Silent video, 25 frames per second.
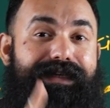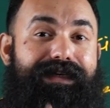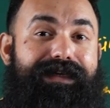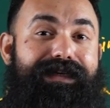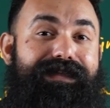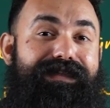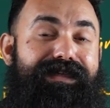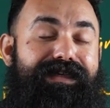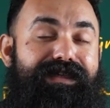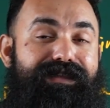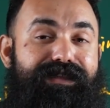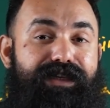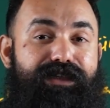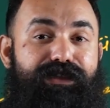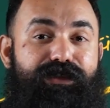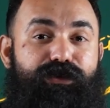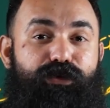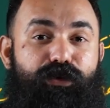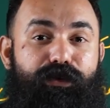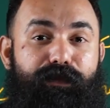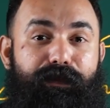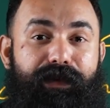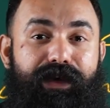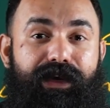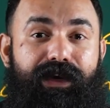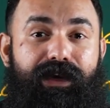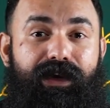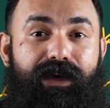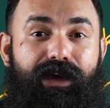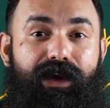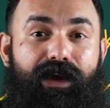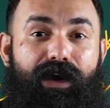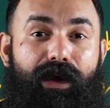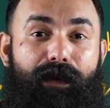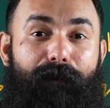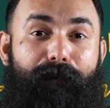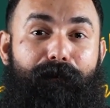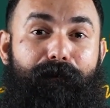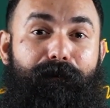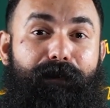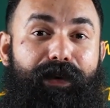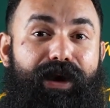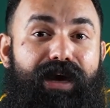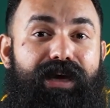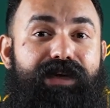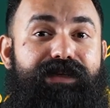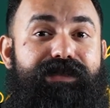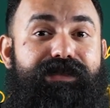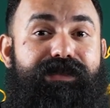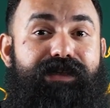decision should be
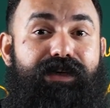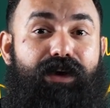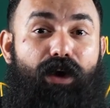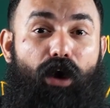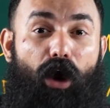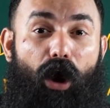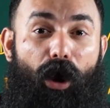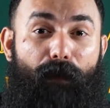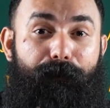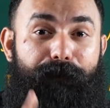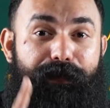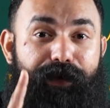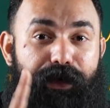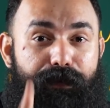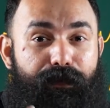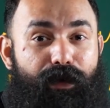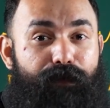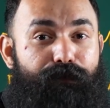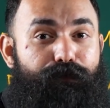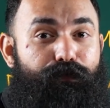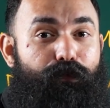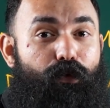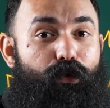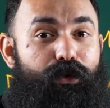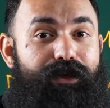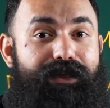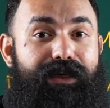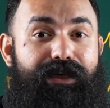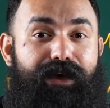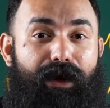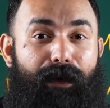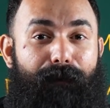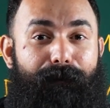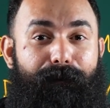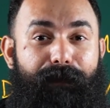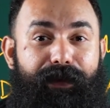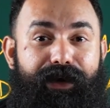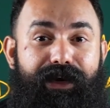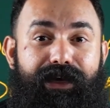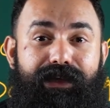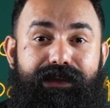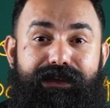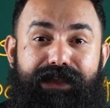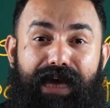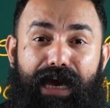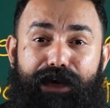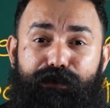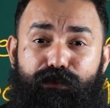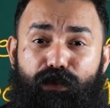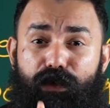best optimum for the company,
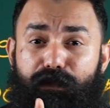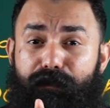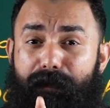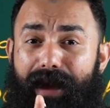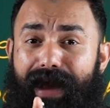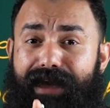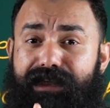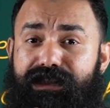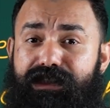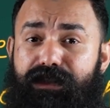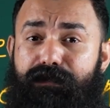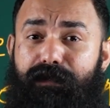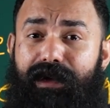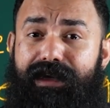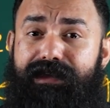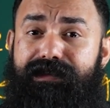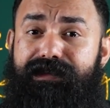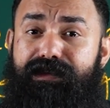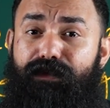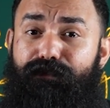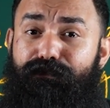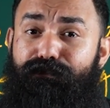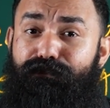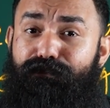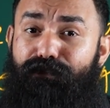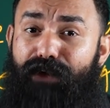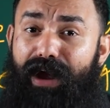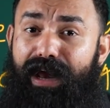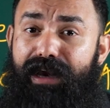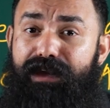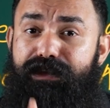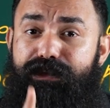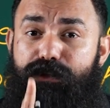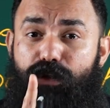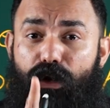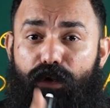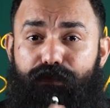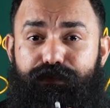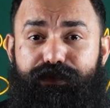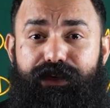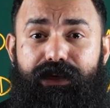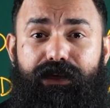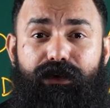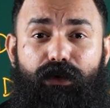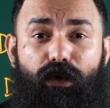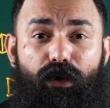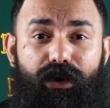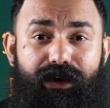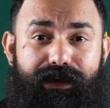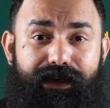that will maximize the wealth of
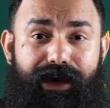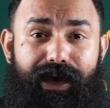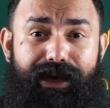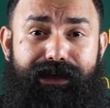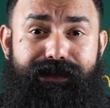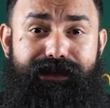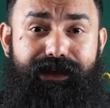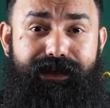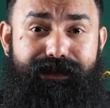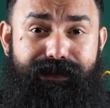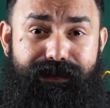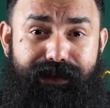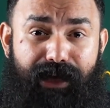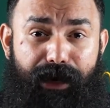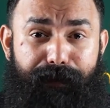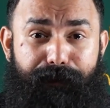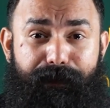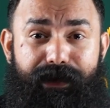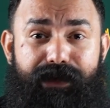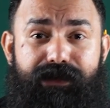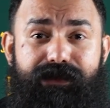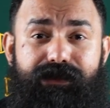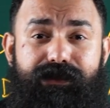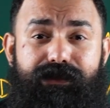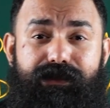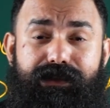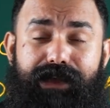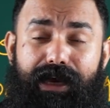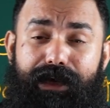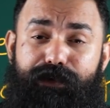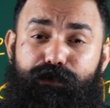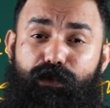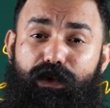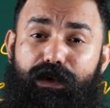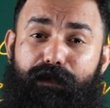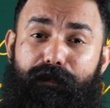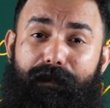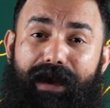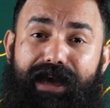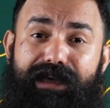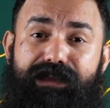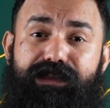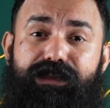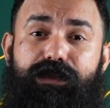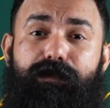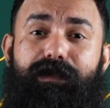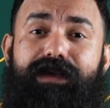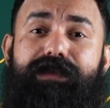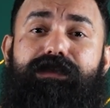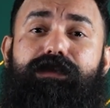the organization. That means that will
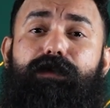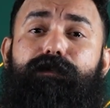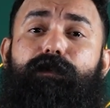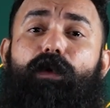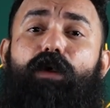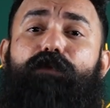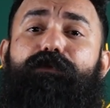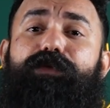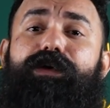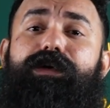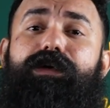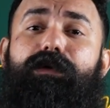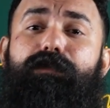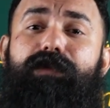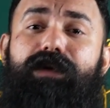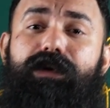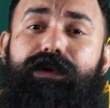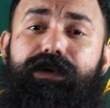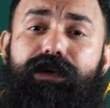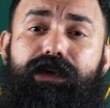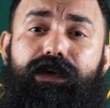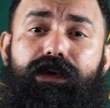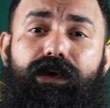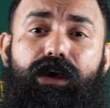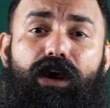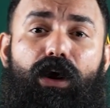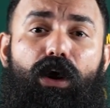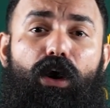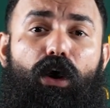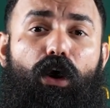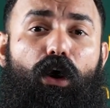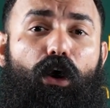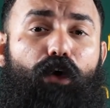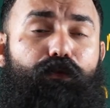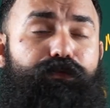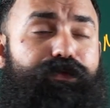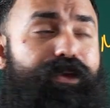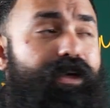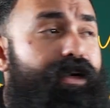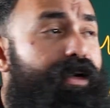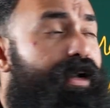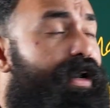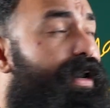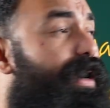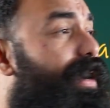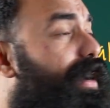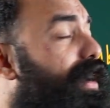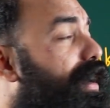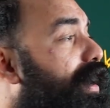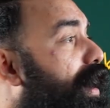maximize the profitability of the
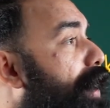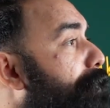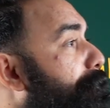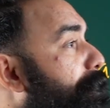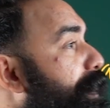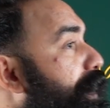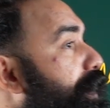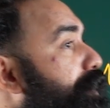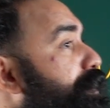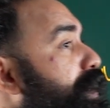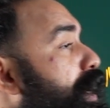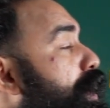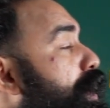company.